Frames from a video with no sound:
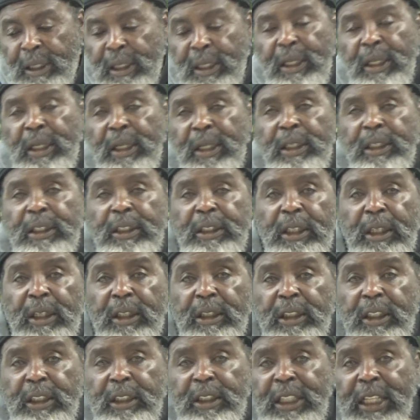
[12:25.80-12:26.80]

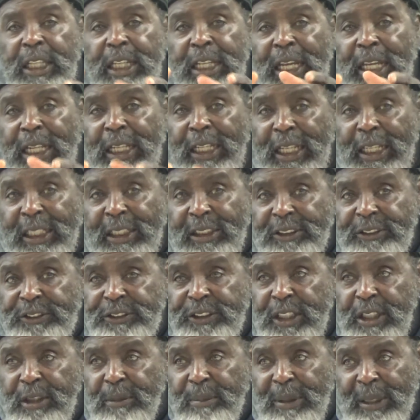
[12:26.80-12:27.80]
The thing I'd like to
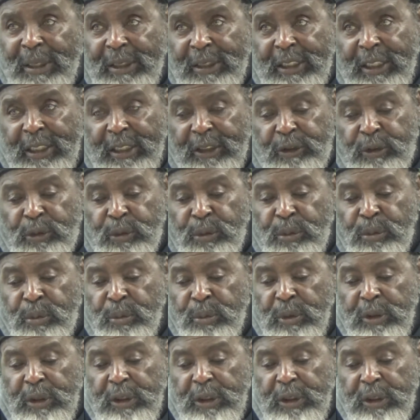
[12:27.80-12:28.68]
say about that too,